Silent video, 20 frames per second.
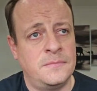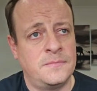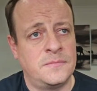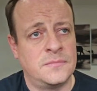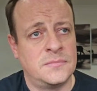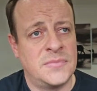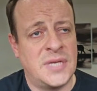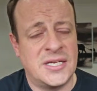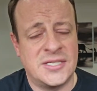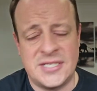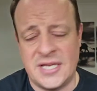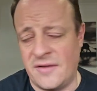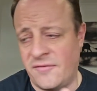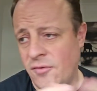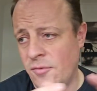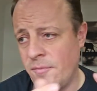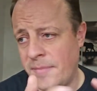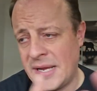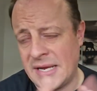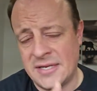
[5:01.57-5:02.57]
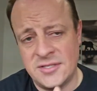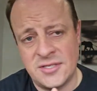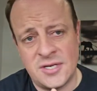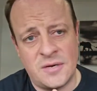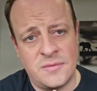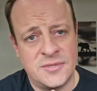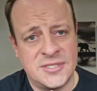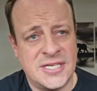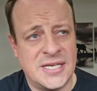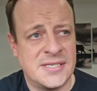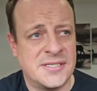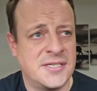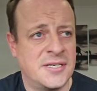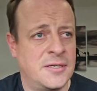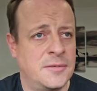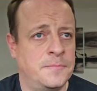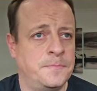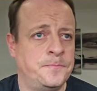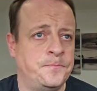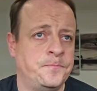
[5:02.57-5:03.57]
Like I said, I thought Paquetá was excellent.
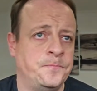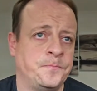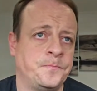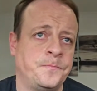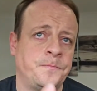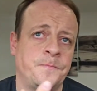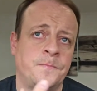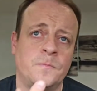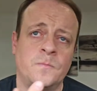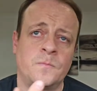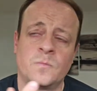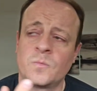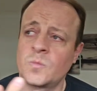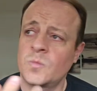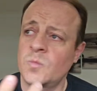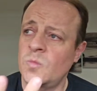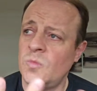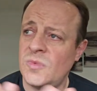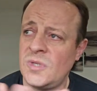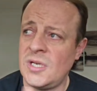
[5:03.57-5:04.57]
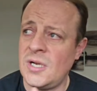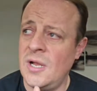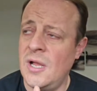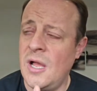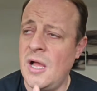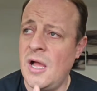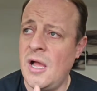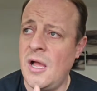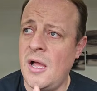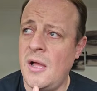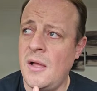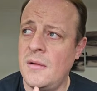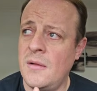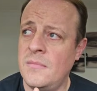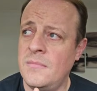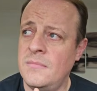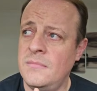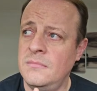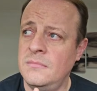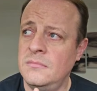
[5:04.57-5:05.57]

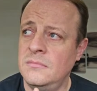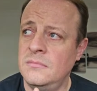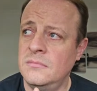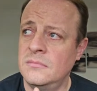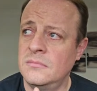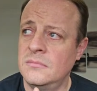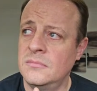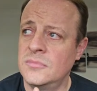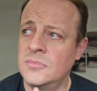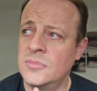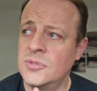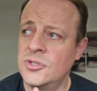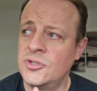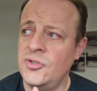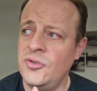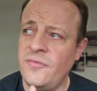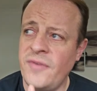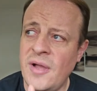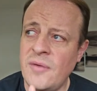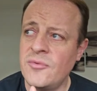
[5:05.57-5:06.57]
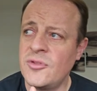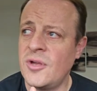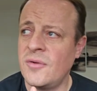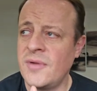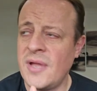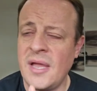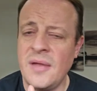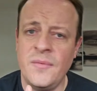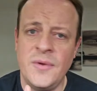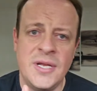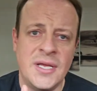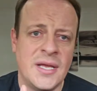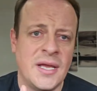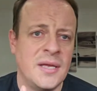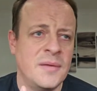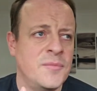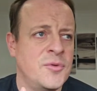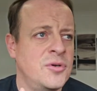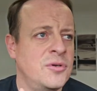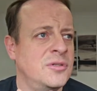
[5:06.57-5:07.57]
Soufal was okay when he came
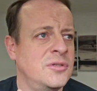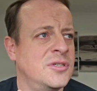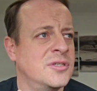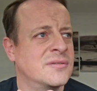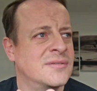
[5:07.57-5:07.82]
on.